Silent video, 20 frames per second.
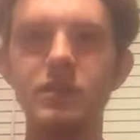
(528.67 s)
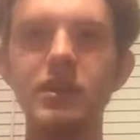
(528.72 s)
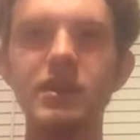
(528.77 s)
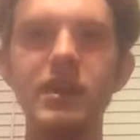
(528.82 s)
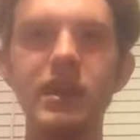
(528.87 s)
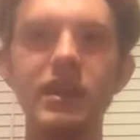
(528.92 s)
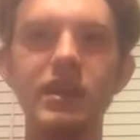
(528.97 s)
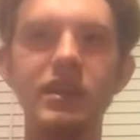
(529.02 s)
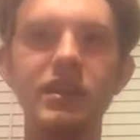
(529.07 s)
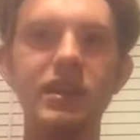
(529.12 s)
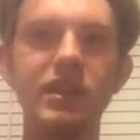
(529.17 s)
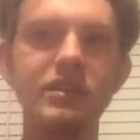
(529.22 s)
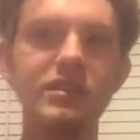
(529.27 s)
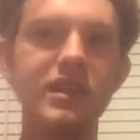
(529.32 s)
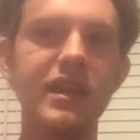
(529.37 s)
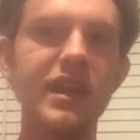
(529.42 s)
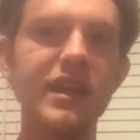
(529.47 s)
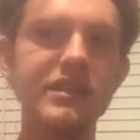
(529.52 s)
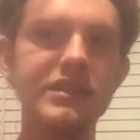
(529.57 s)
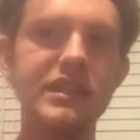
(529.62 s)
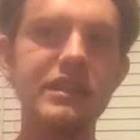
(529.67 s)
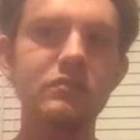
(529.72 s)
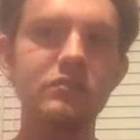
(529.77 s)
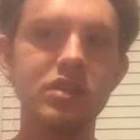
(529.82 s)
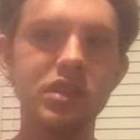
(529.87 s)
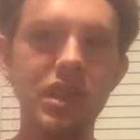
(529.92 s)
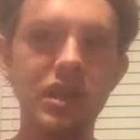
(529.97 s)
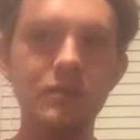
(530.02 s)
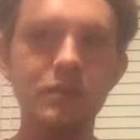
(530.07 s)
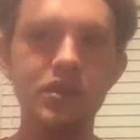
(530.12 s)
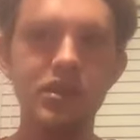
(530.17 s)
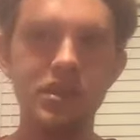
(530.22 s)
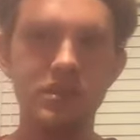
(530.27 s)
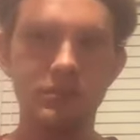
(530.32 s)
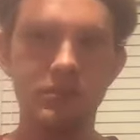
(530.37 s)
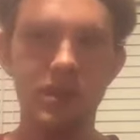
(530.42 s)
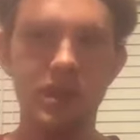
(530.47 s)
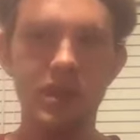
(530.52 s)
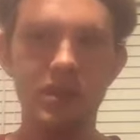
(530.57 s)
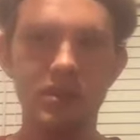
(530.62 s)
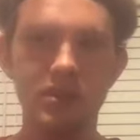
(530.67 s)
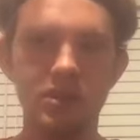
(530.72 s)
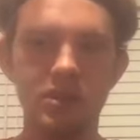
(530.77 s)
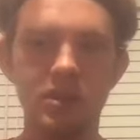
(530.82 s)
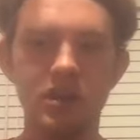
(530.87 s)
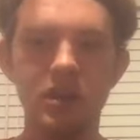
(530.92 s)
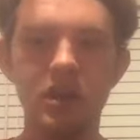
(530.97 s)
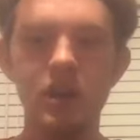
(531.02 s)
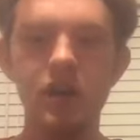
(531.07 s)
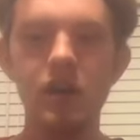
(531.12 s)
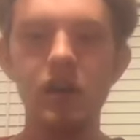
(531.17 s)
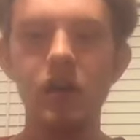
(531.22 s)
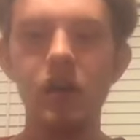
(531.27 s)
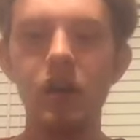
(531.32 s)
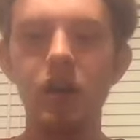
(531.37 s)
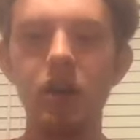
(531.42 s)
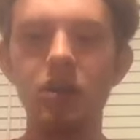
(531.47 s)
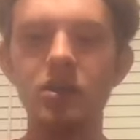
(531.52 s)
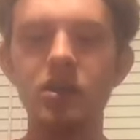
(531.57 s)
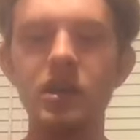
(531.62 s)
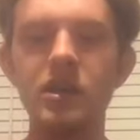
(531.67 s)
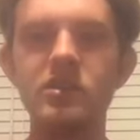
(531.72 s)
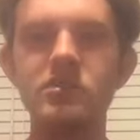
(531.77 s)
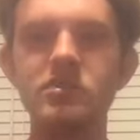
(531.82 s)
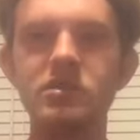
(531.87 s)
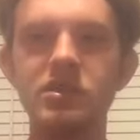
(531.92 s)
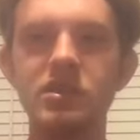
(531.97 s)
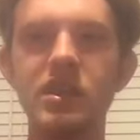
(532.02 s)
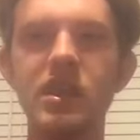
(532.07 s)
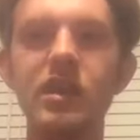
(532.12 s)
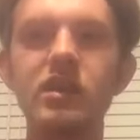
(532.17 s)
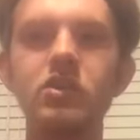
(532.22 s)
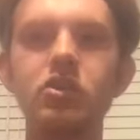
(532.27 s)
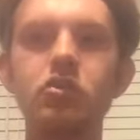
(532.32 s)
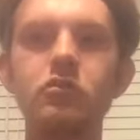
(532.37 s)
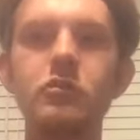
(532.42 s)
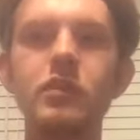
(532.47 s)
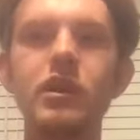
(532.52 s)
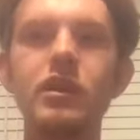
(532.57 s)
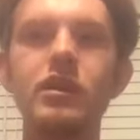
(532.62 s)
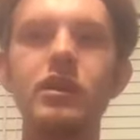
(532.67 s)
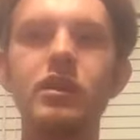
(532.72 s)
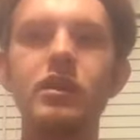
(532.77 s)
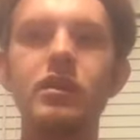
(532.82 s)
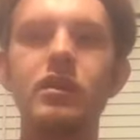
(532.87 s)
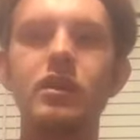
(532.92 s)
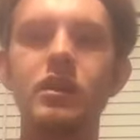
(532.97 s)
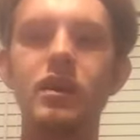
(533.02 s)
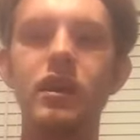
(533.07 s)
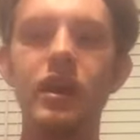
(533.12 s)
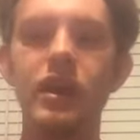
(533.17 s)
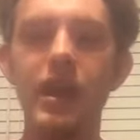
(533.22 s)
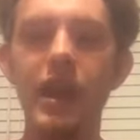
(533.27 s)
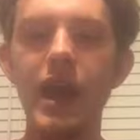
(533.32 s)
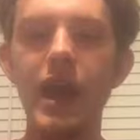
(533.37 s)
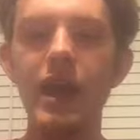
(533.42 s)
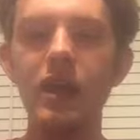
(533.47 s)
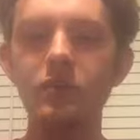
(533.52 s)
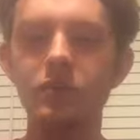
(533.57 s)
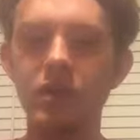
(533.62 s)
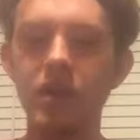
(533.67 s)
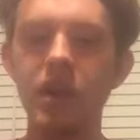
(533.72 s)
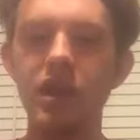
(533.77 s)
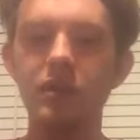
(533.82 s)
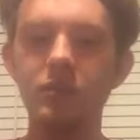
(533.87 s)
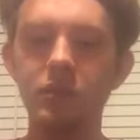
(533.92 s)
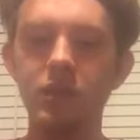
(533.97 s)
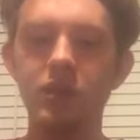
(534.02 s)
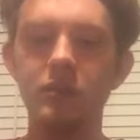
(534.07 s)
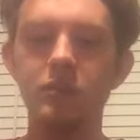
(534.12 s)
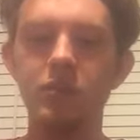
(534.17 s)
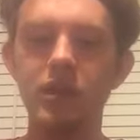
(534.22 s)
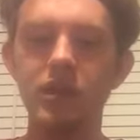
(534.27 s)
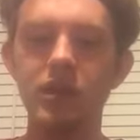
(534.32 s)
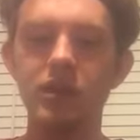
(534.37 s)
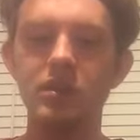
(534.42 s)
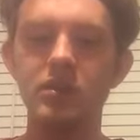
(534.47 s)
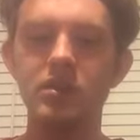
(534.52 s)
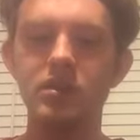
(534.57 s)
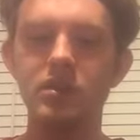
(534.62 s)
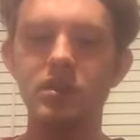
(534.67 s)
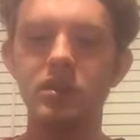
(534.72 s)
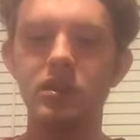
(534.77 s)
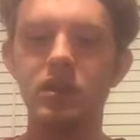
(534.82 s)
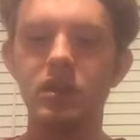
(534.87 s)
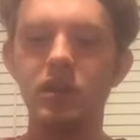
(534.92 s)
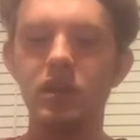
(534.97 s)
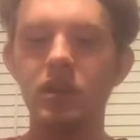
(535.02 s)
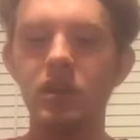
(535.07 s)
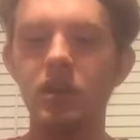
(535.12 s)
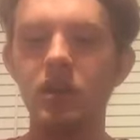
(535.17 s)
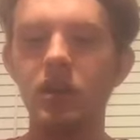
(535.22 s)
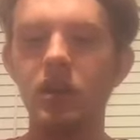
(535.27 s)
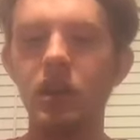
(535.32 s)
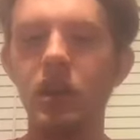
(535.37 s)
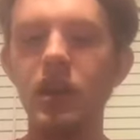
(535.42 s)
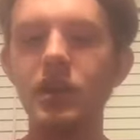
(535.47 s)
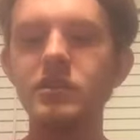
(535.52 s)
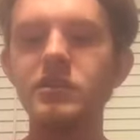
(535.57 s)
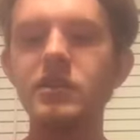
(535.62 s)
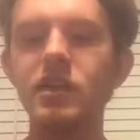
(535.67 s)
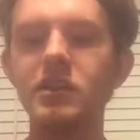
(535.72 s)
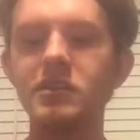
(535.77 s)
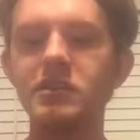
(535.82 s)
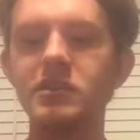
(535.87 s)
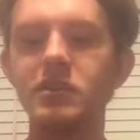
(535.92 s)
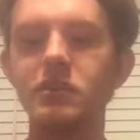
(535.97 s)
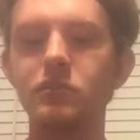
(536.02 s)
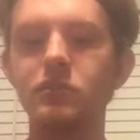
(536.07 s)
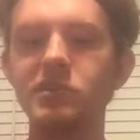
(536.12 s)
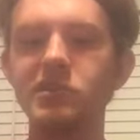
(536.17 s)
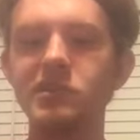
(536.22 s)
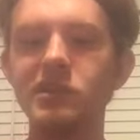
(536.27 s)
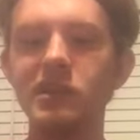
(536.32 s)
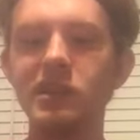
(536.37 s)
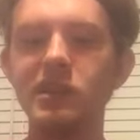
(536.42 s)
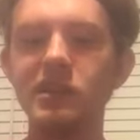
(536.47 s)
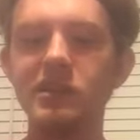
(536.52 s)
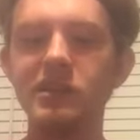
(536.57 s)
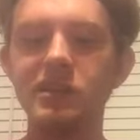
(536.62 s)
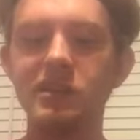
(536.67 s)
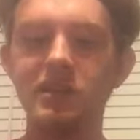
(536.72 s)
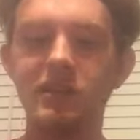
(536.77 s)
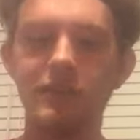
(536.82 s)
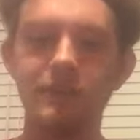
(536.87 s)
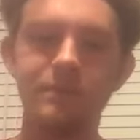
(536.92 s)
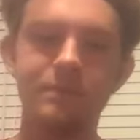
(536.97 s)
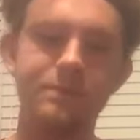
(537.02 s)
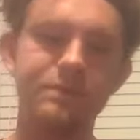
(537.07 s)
be getting a tag team championship match against Kenny Omega and Adam Hangman Page. And Dustin was like,